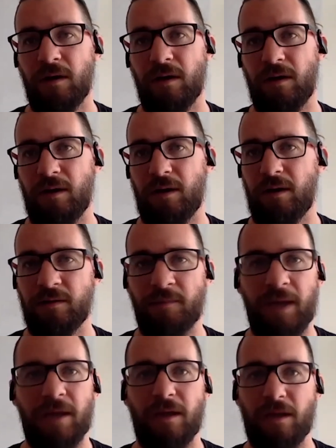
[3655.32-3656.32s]
uh,
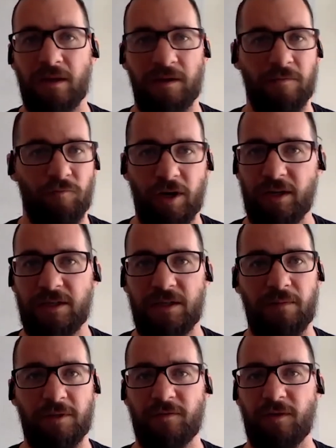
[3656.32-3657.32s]
making it really
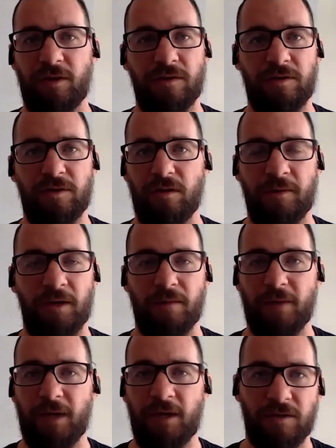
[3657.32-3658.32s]
seamless for the consumer,
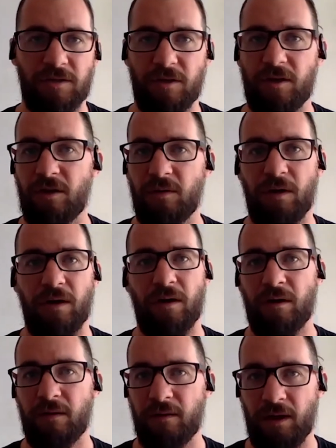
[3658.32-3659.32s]
making it secure,
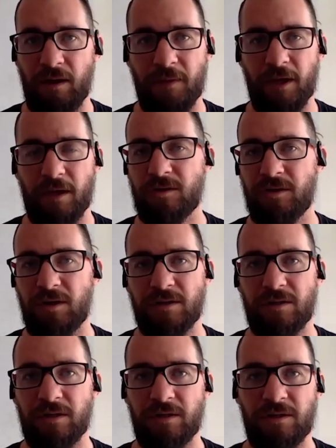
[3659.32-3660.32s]
uh, making it
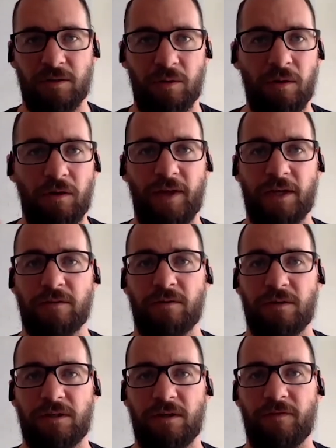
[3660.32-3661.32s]
trustless, all of that sort
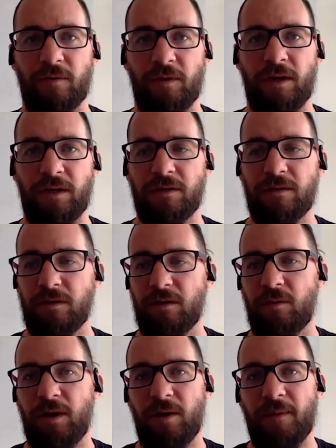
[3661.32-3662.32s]
of stuff that we need to do. We're